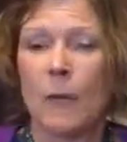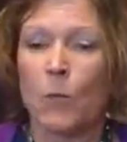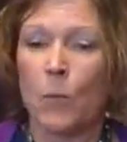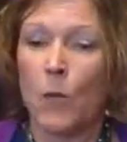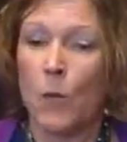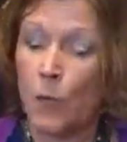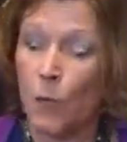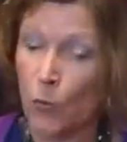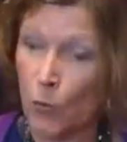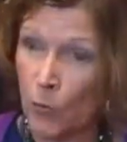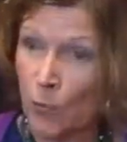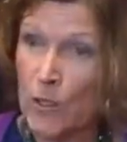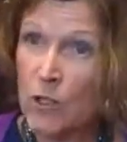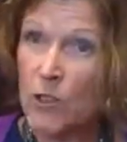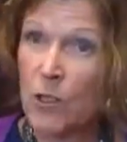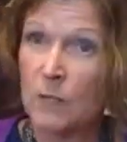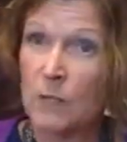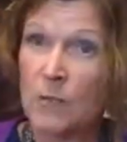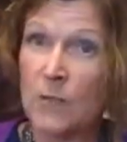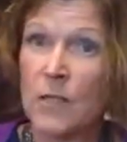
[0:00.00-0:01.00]
were a
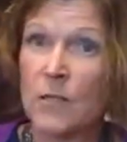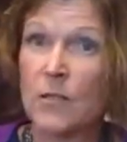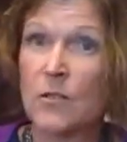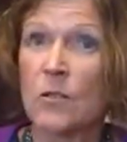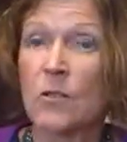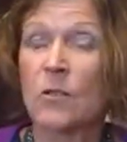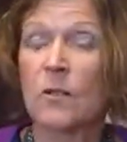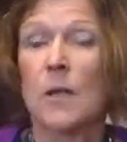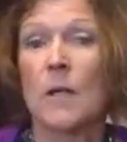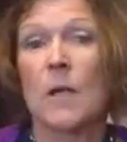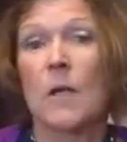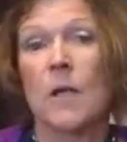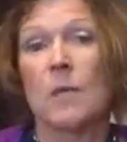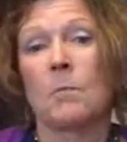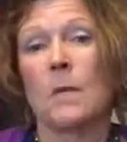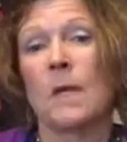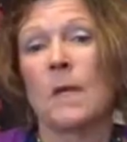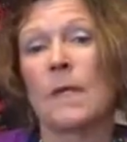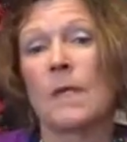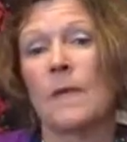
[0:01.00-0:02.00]
regional center,
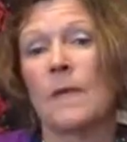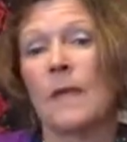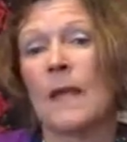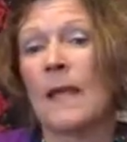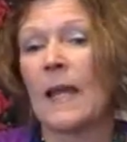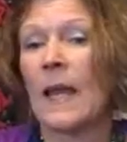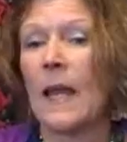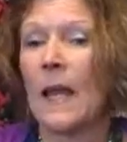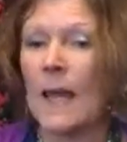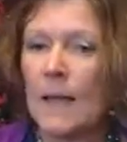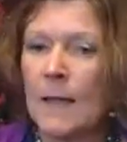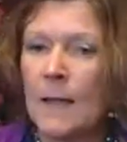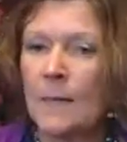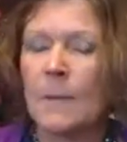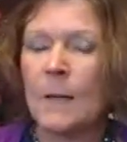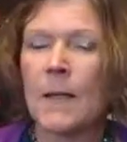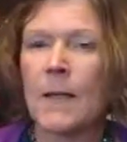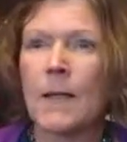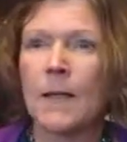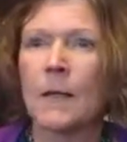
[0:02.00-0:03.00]
meaning that
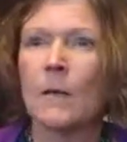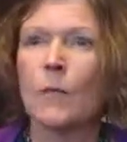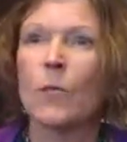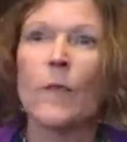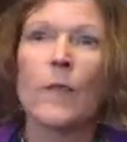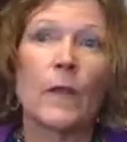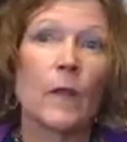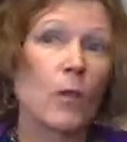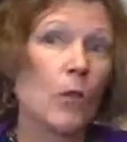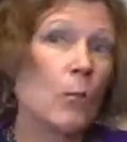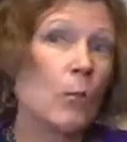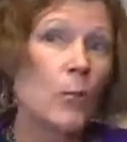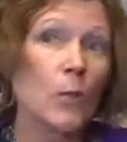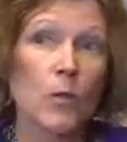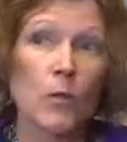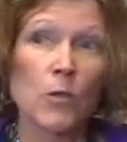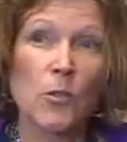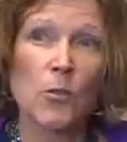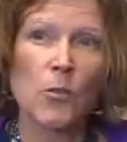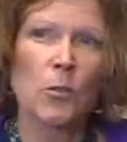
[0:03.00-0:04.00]
anybody with the
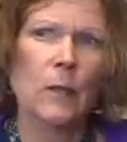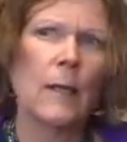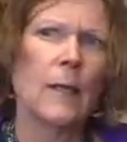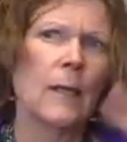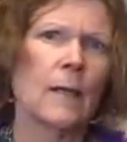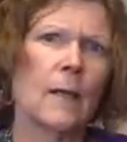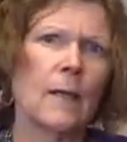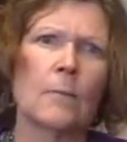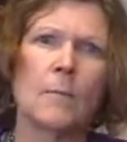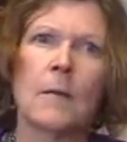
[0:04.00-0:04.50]
newborn screening,